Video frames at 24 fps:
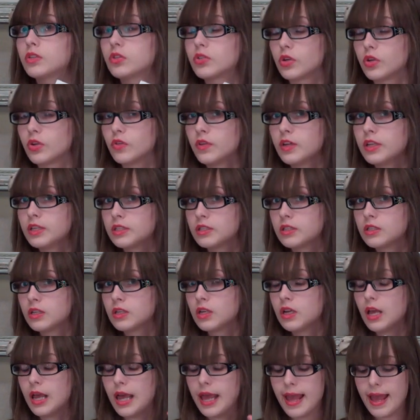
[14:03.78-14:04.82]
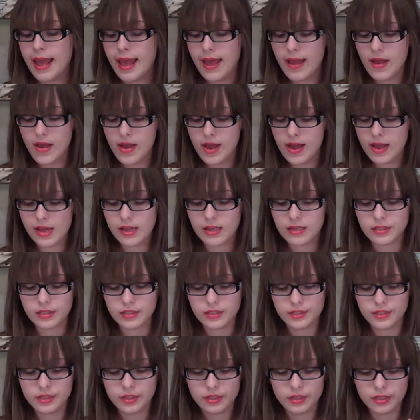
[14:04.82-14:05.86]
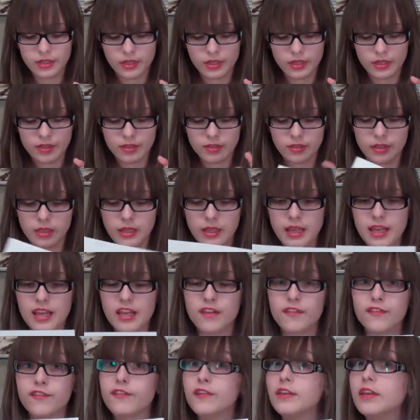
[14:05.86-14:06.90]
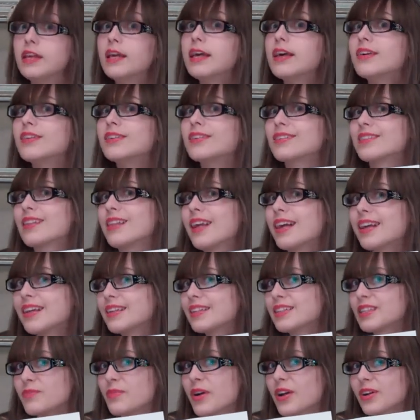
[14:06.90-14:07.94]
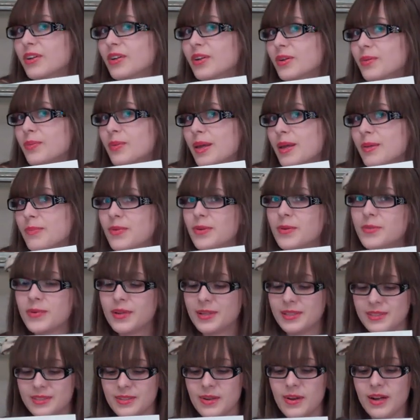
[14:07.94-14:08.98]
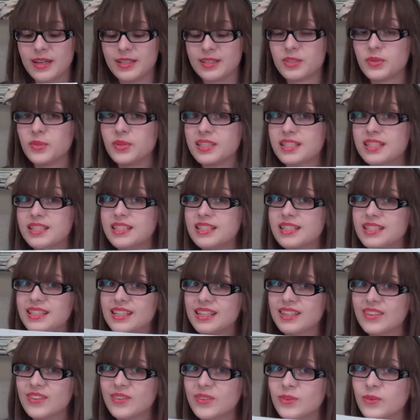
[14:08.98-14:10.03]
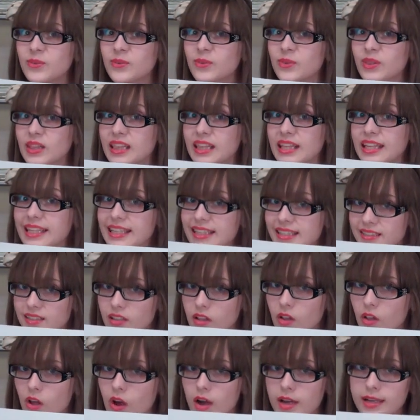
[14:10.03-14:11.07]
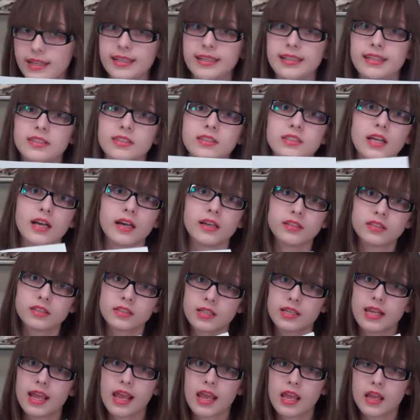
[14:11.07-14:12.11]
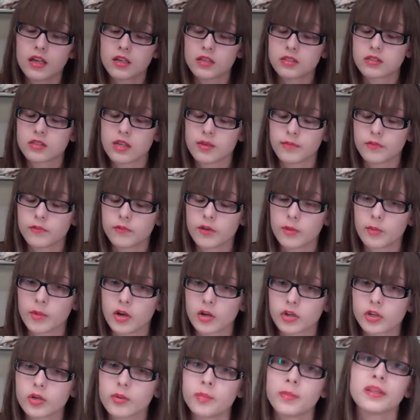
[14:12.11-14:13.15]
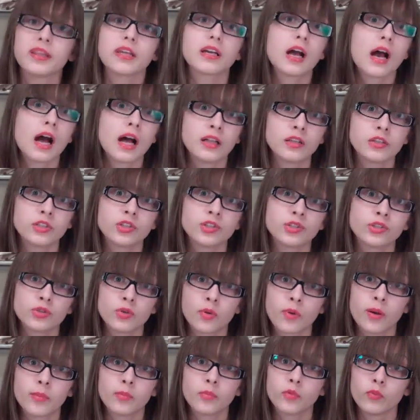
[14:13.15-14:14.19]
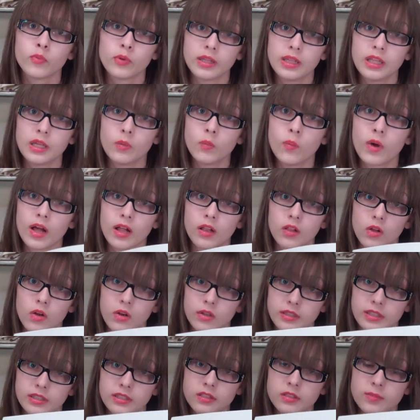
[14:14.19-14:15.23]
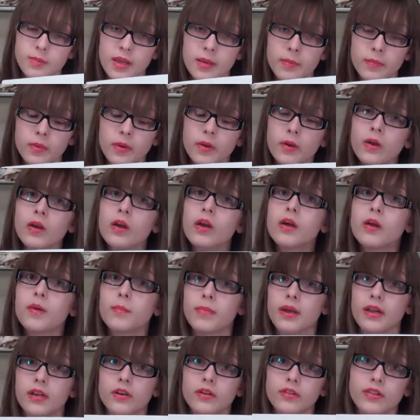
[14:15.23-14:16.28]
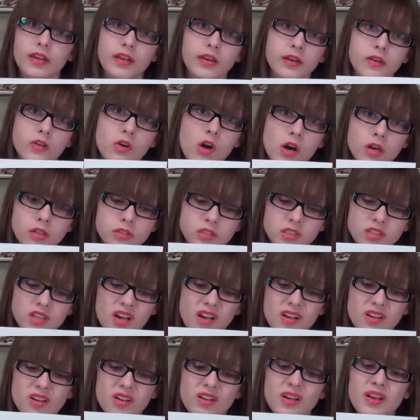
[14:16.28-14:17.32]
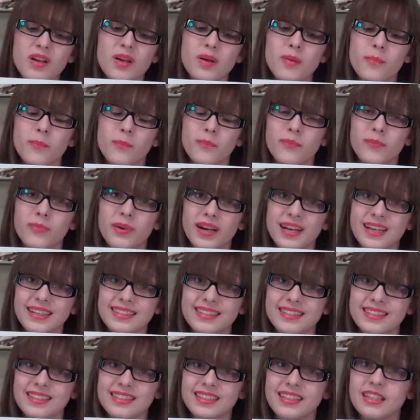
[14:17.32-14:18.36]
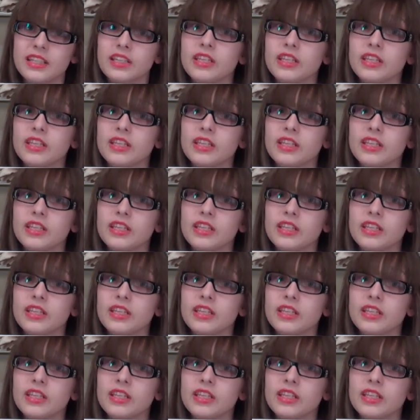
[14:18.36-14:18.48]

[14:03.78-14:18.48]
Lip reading: surface, and it feels like it's marker paper, but it's not. So it still leaks a lot, and it does take some of your marker, but the colors show up really well on this paper, better than cardstock. But